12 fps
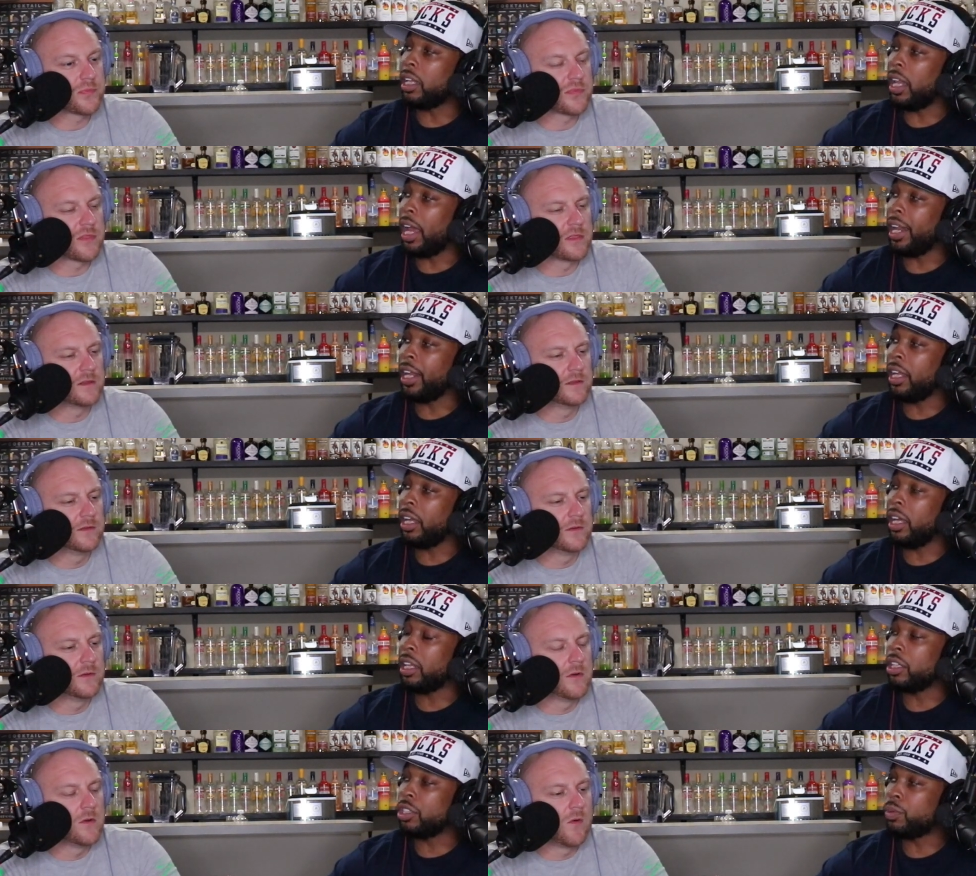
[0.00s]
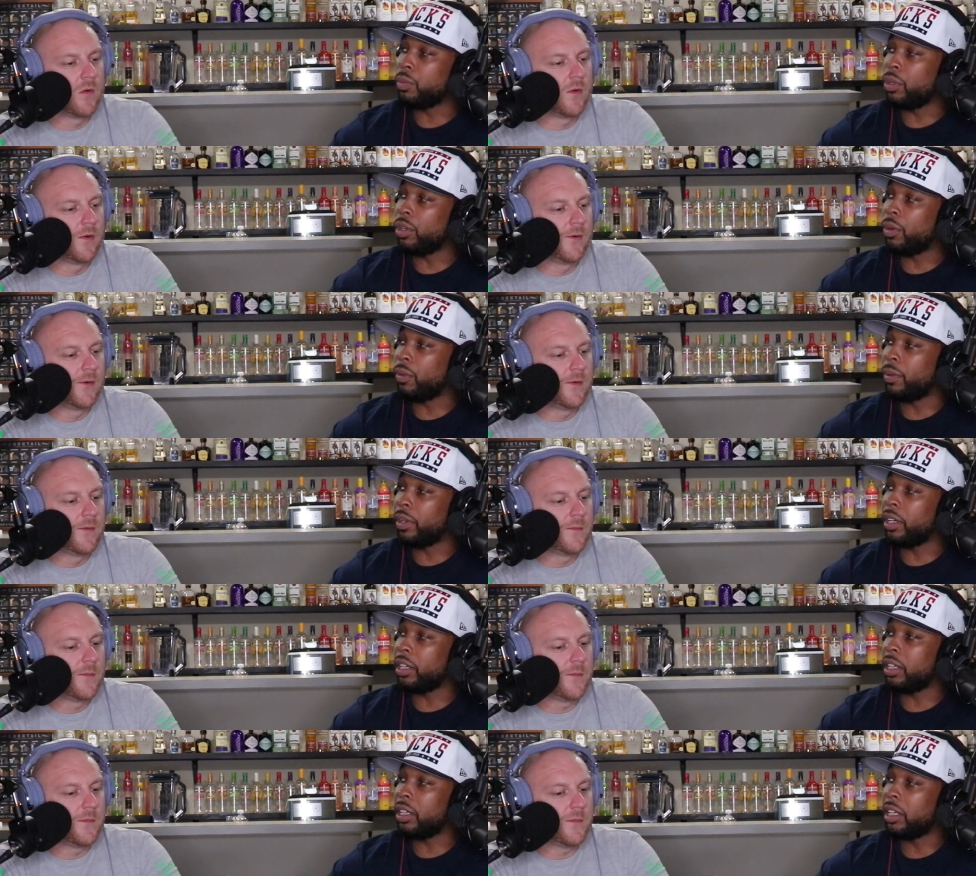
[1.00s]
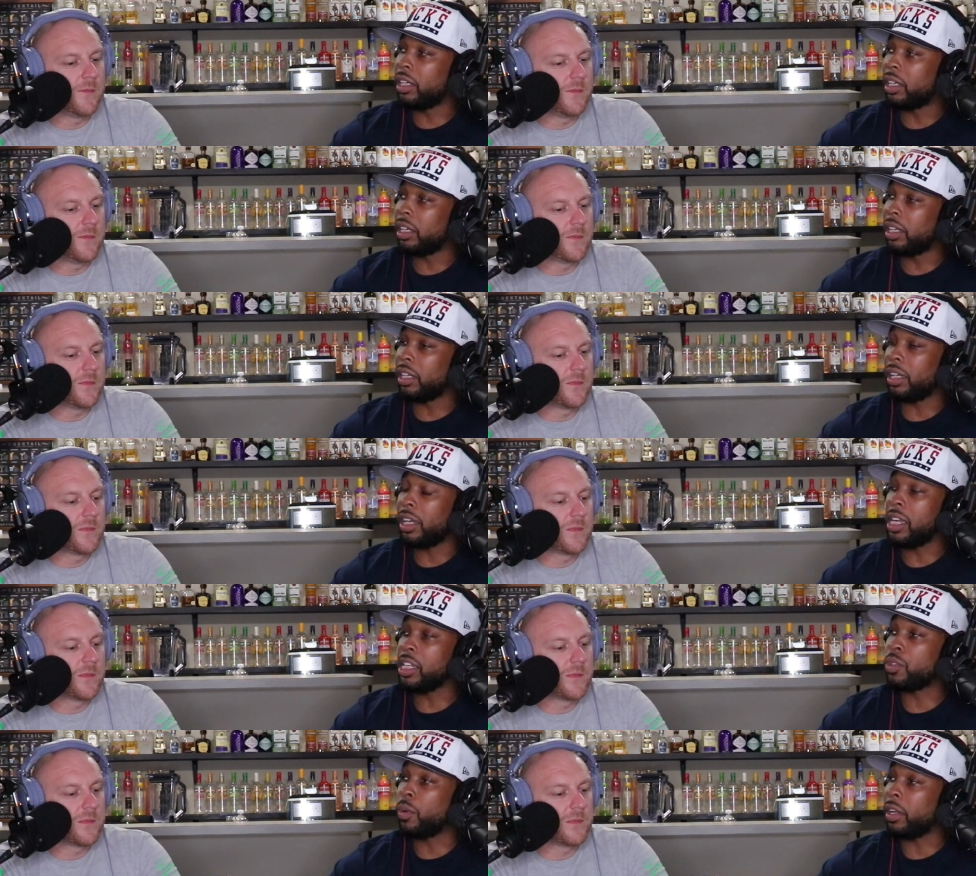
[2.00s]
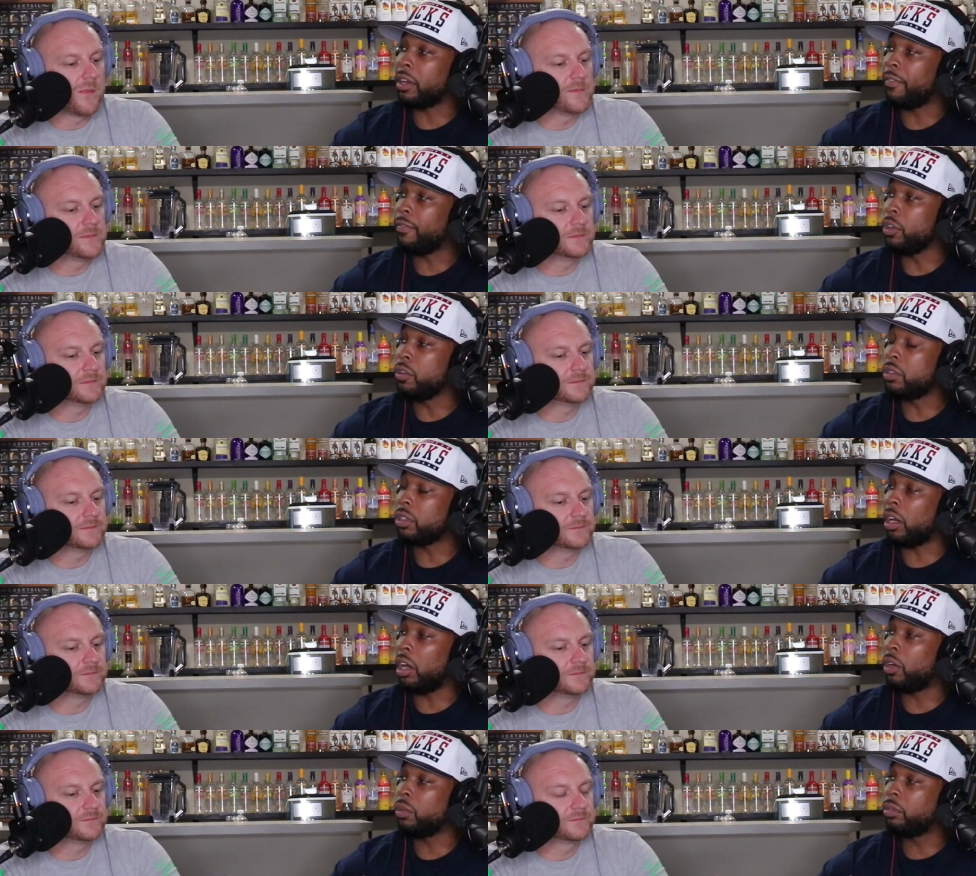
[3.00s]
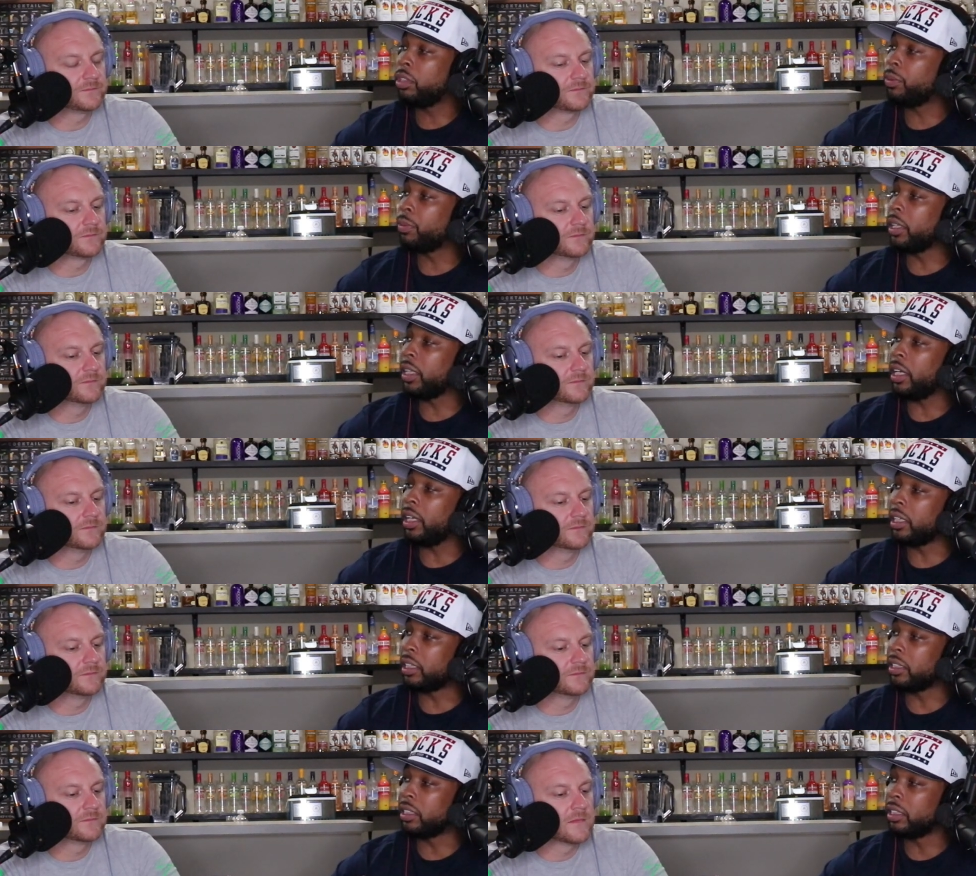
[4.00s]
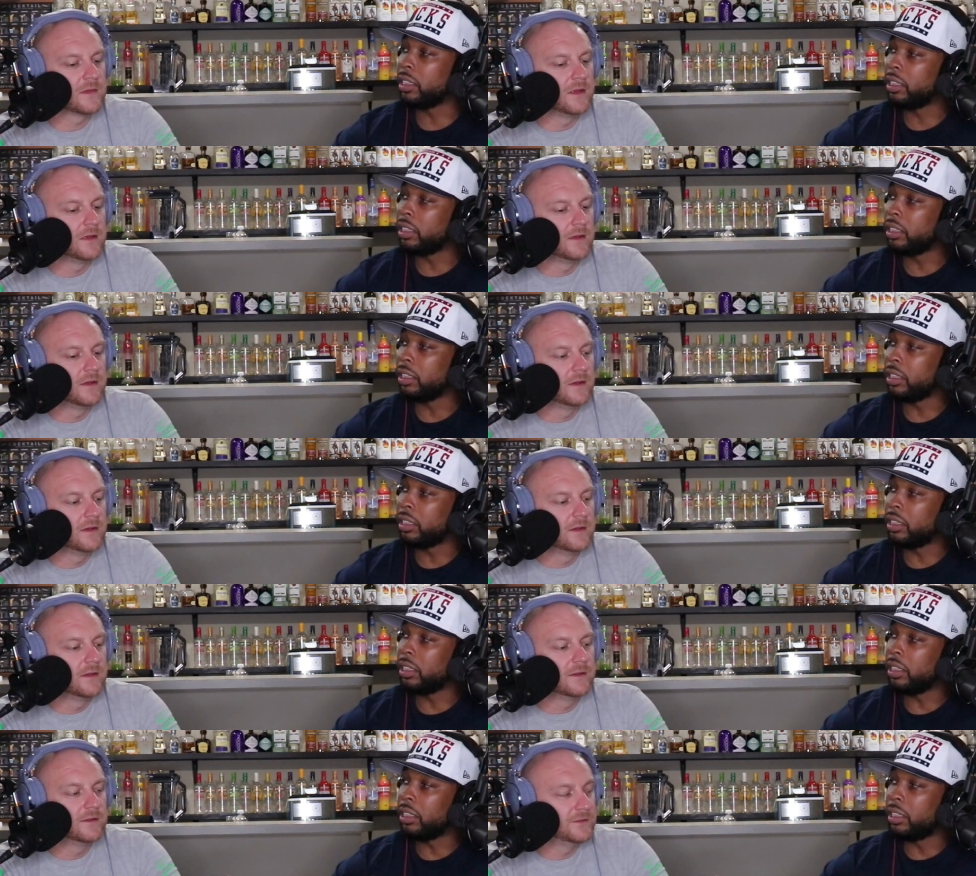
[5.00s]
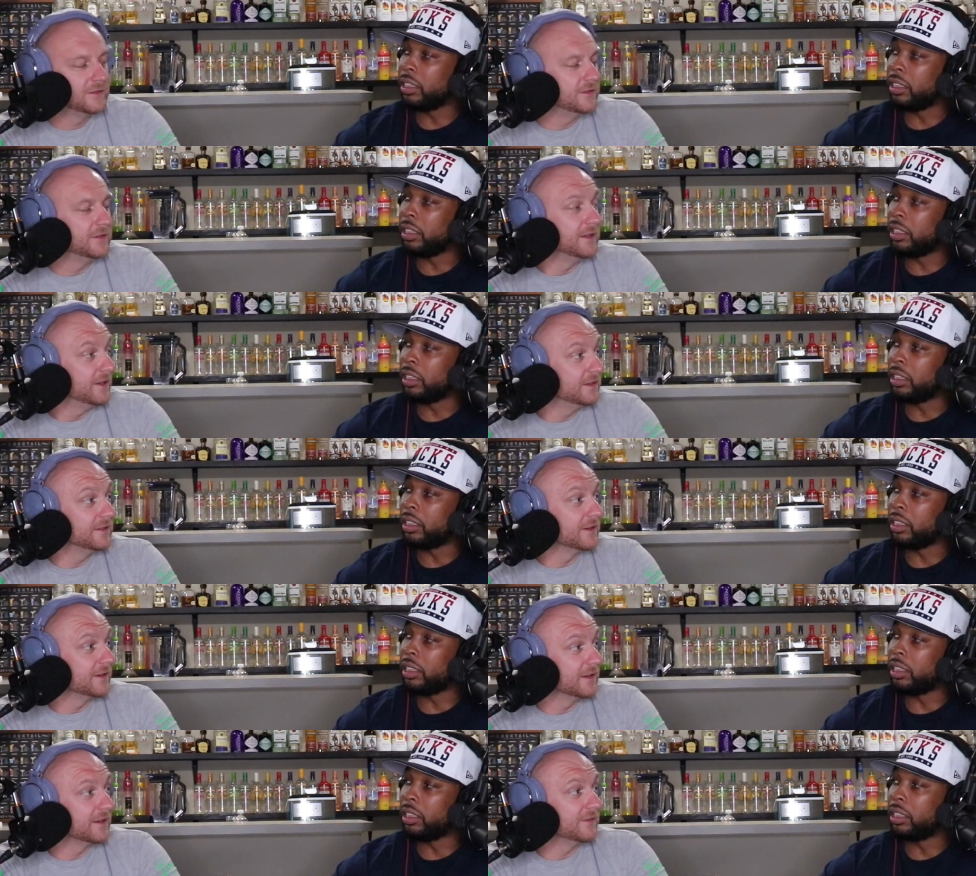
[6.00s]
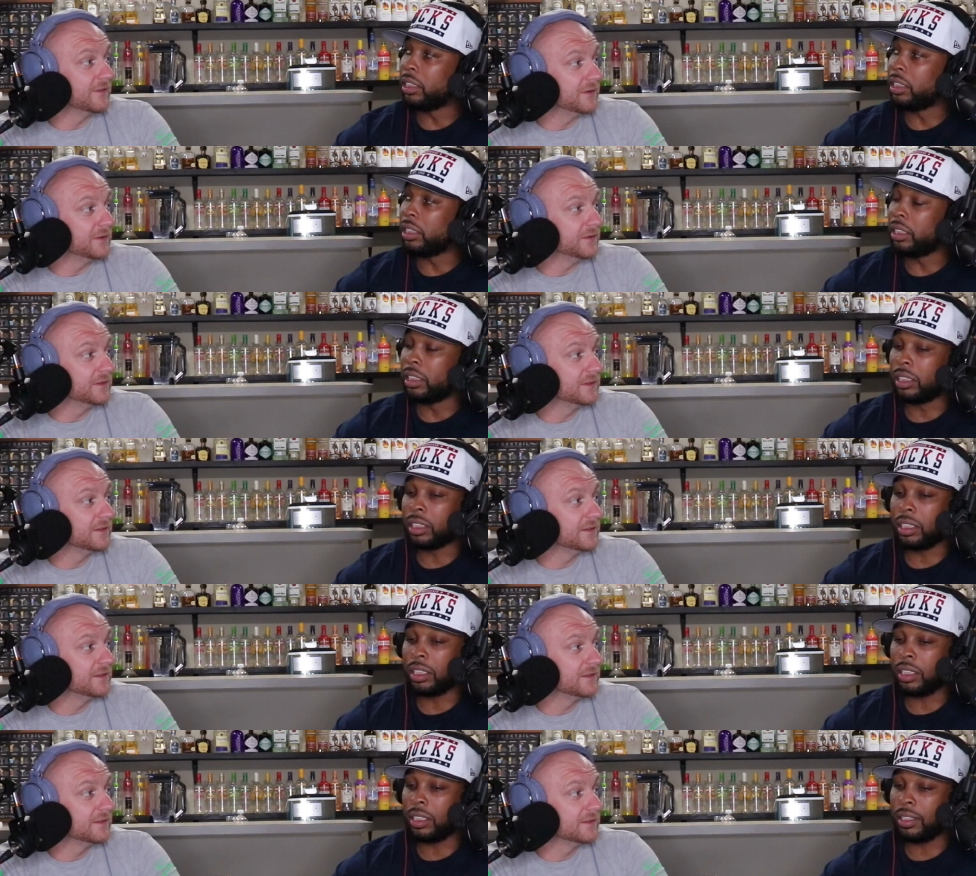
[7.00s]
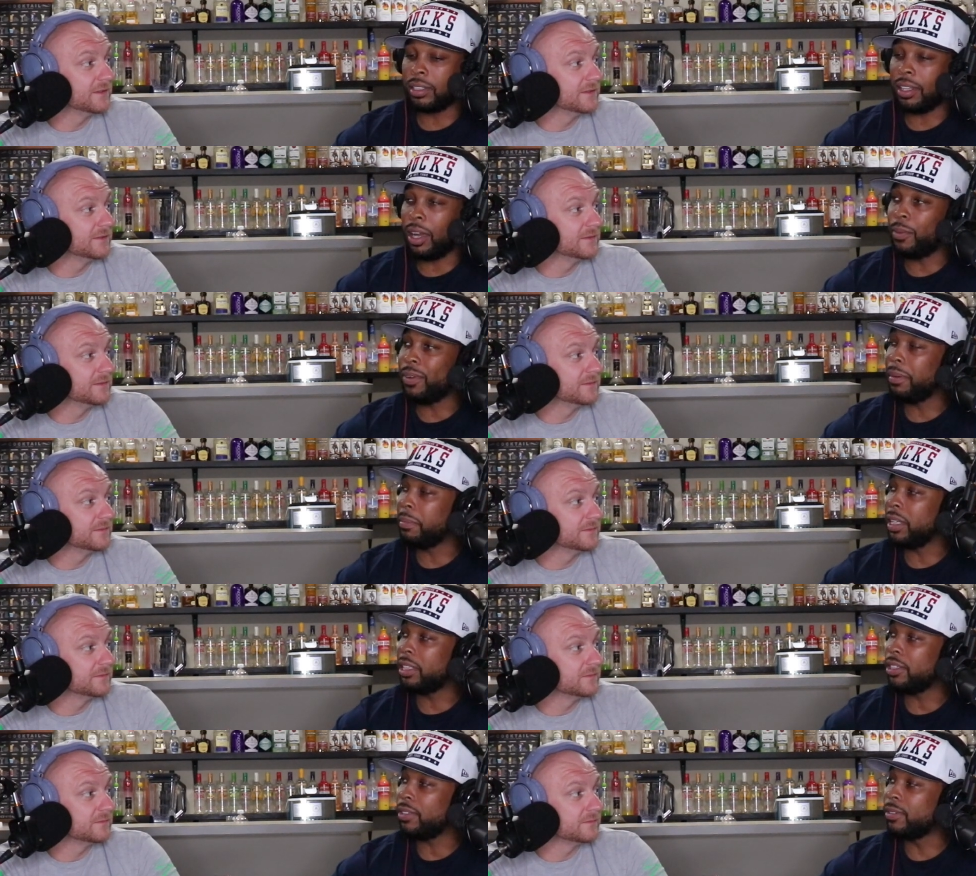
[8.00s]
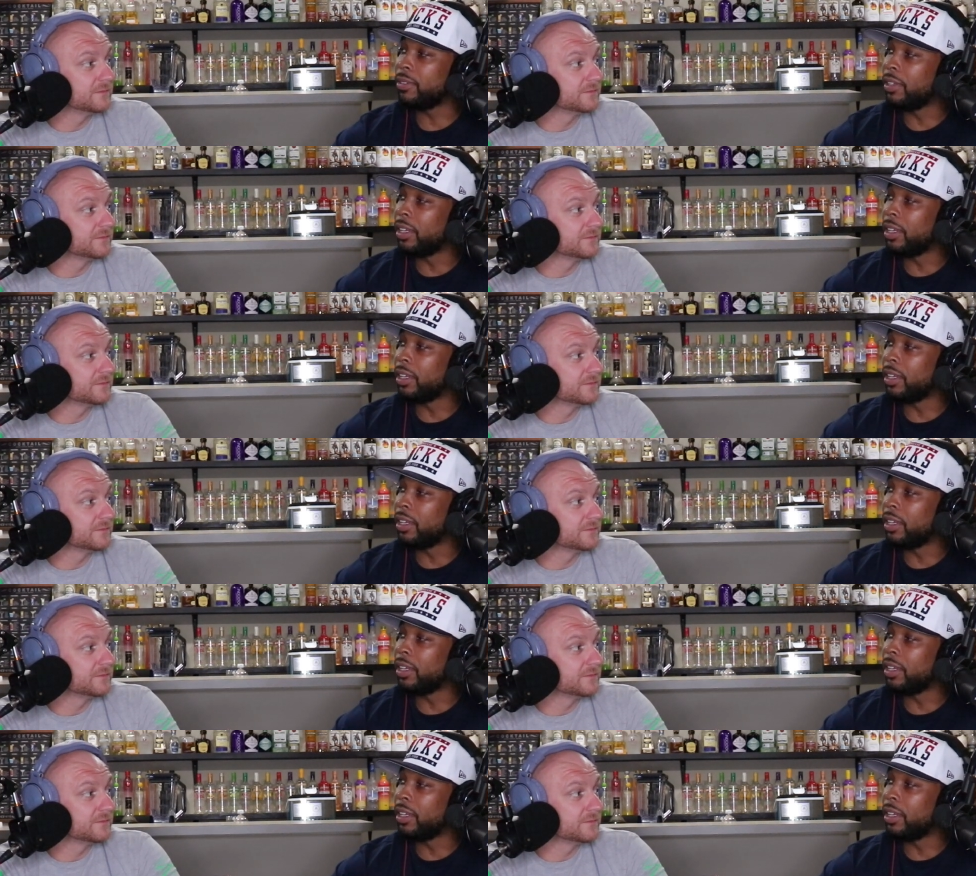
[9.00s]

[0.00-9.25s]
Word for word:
Speaker 1: lady in this world where it's going to confuse her on who she really is.
Speaker 2: She is going to get
Speaker 1: I would be too.